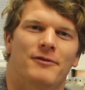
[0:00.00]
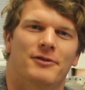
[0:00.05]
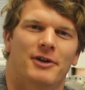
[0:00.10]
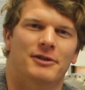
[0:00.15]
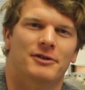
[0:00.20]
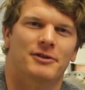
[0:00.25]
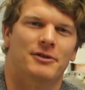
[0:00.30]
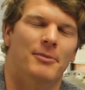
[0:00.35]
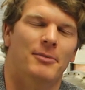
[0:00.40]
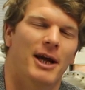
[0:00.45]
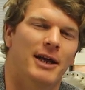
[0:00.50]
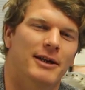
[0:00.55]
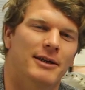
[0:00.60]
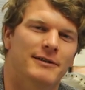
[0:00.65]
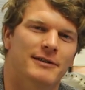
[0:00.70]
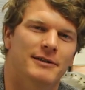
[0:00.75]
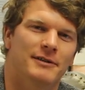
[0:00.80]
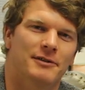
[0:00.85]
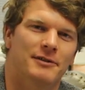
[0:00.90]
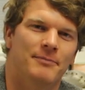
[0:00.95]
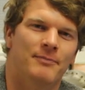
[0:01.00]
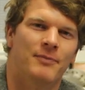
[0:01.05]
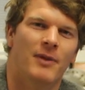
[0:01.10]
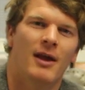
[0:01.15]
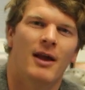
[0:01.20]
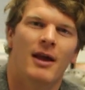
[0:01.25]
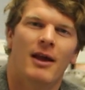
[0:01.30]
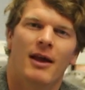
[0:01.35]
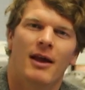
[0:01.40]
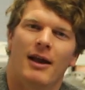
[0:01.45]
of Terrestrial Magnetism,
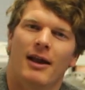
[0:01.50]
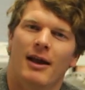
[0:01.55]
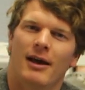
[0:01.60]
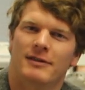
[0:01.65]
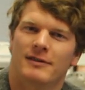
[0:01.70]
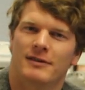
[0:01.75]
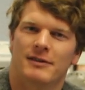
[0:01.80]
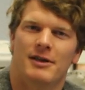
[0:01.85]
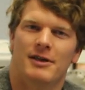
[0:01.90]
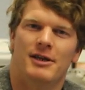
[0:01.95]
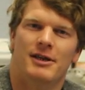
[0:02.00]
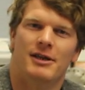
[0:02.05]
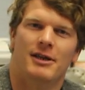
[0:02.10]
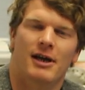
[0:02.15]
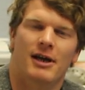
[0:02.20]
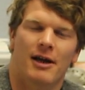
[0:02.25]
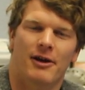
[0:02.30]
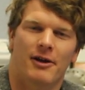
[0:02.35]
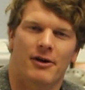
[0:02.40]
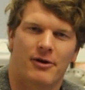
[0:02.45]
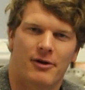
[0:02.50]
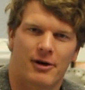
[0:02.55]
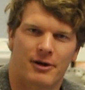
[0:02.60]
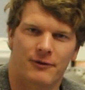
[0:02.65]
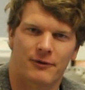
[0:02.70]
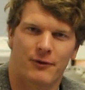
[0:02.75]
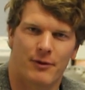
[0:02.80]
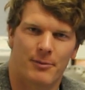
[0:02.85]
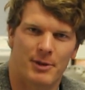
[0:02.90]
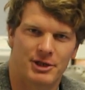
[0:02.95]
and I study continental
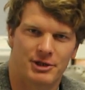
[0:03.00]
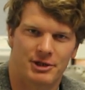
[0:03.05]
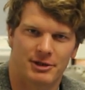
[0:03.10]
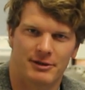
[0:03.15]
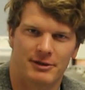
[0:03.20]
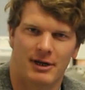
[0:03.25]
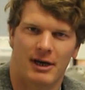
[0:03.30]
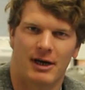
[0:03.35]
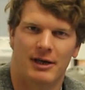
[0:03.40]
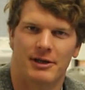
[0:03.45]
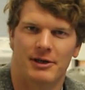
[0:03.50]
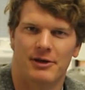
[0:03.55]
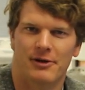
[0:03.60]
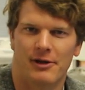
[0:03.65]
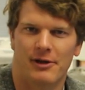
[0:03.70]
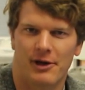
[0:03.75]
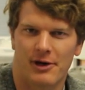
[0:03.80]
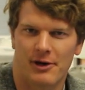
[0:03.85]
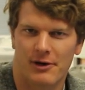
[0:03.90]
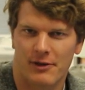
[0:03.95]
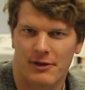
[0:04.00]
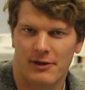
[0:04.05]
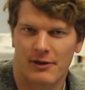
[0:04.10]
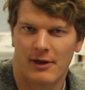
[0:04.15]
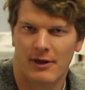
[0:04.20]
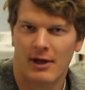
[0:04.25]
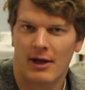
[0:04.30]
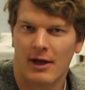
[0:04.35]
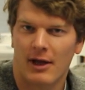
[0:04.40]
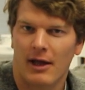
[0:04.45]
crust formation on the early Earth.
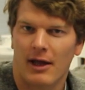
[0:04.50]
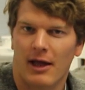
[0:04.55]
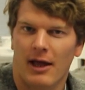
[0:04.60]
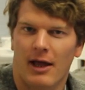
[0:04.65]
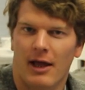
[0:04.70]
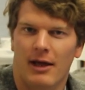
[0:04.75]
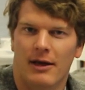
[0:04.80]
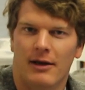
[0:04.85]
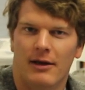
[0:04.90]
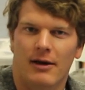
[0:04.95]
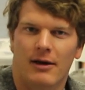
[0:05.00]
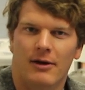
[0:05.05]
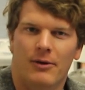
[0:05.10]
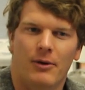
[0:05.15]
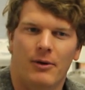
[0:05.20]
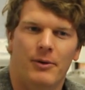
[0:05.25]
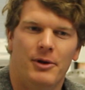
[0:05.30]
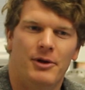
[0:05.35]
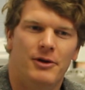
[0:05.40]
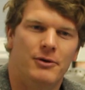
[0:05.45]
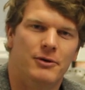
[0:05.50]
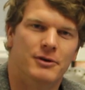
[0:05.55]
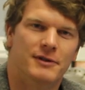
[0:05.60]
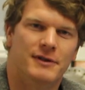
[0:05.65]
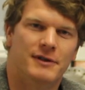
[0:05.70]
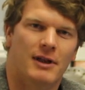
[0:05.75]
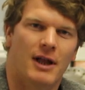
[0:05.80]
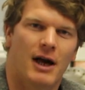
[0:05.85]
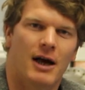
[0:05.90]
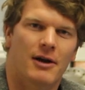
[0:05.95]
And uh, what we do
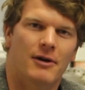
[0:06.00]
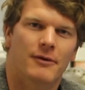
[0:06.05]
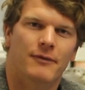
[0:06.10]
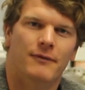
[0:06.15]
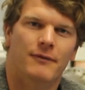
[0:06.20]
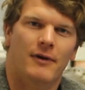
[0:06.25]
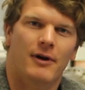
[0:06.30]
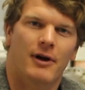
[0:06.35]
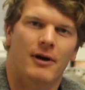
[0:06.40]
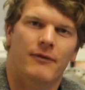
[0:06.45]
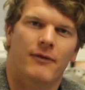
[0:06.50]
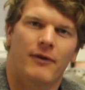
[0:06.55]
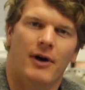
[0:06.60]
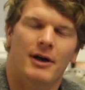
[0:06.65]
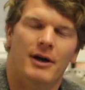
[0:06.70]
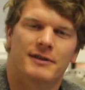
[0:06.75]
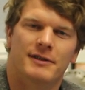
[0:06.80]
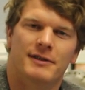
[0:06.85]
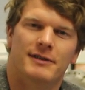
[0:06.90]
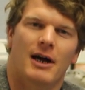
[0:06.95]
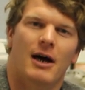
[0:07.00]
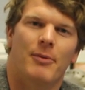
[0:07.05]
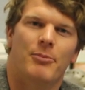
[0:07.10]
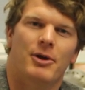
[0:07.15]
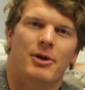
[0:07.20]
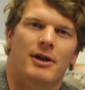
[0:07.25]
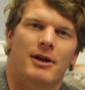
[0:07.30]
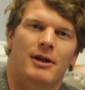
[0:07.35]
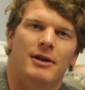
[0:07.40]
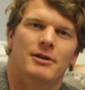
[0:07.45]
is a lot of uh,
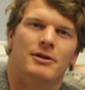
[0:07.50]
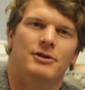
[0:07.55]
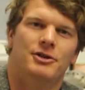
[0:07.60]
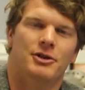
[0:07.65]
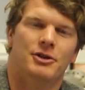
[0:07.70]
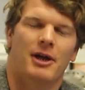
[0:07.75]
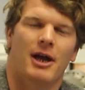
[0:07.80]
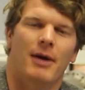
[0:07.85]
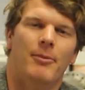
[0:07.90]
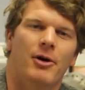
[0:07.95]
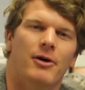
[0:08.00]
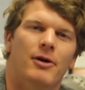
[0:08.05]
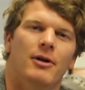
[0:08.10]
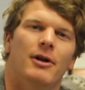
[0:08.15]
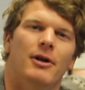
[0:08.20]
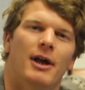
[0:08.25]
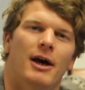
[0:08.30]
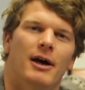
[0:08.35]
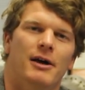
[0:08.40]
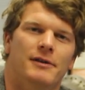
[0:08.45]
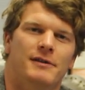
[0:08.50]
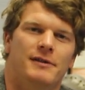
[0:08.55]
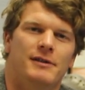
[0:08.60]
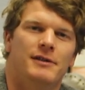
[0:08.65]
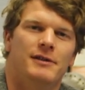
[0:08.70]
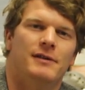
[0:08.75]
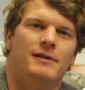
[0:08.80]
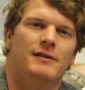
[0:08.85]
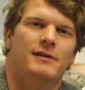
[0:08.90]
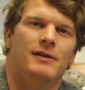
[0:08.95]
isotopic and geochemical
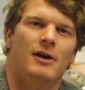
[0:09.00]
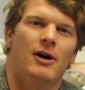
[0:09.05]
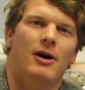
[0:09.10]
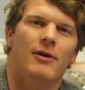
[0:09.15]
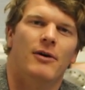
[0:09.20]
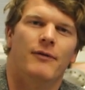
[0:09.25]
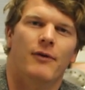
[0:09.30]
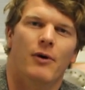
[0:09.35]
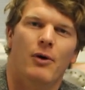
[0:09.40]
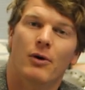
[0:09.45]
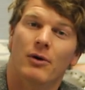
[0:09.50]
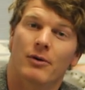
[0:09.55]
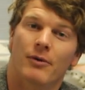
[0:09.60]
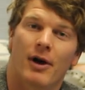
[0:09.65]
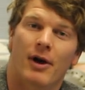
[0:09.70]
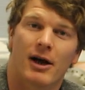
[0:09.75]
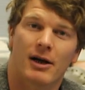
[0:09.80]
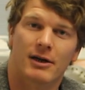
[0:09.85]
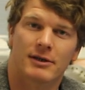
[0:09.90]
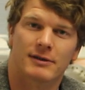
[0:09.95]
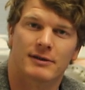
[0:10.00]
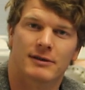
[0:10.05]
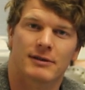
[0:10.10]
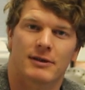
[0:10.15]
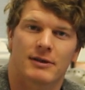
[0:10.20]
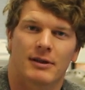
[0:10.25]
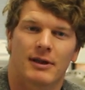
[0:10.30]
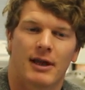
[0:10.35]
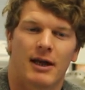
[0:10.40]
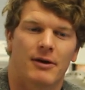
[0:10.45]
analyses of old rocks
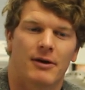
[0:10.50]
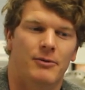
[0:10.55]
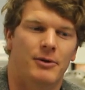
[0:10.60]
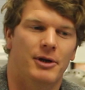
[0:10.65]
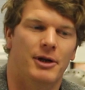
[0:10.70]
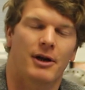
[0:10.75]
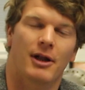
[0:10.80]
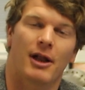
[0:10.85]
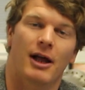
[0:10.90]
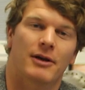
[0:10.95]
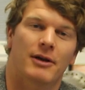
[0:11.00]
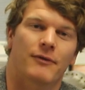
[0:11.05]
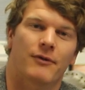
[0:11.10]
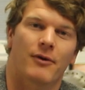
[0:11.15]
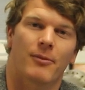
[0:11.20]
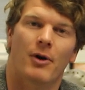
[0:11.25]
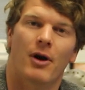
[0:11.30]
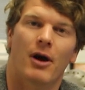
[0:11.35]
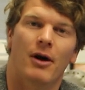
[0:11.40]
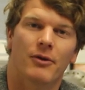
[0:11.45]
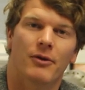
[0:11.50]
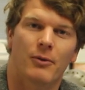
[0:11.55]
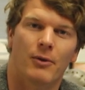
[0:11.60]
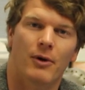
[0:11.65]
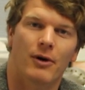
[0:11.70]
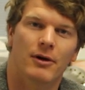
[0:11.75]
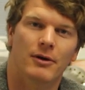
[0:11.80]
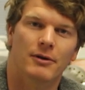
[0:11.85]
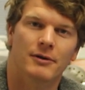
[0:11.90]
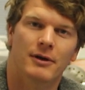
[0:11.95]
that we collect from around the
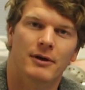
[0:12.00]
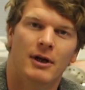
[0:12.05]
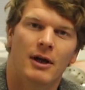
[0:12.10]
world